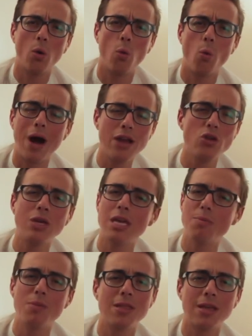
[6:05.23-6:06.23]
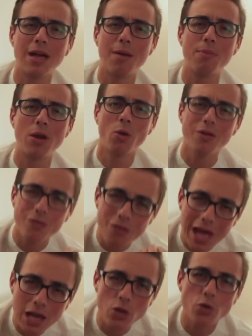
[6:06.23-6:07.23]
Why do you keep me in the company? What
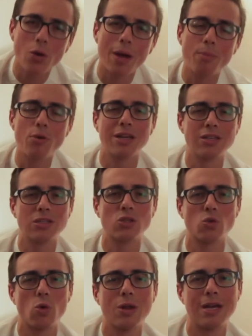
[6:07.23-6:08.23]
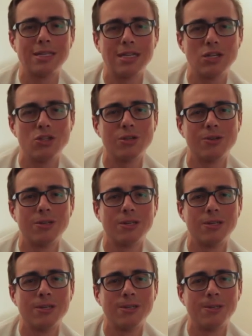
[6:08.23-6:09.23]
value do I bring to this organization?
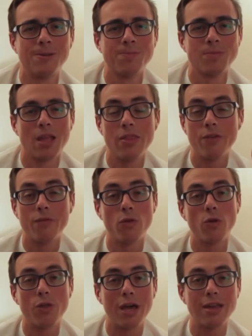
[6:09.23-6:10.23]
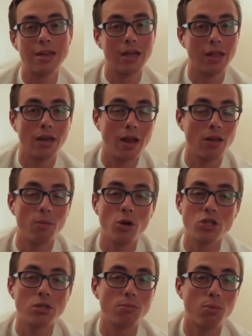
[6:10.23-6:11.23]
And the fourth idea, and the
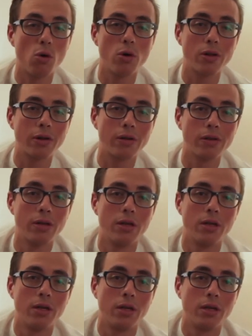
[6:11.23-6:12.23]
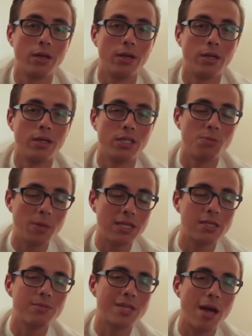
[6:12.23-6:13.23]
most important, is
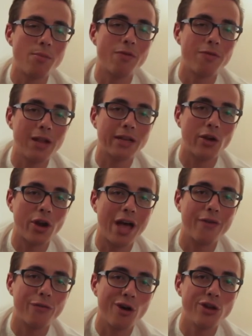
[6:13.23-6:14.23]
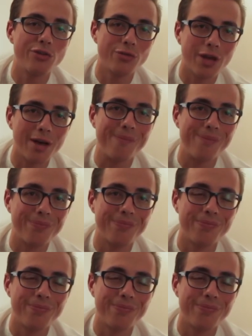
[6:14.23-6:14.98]
spend some time reflecting on how far you've come.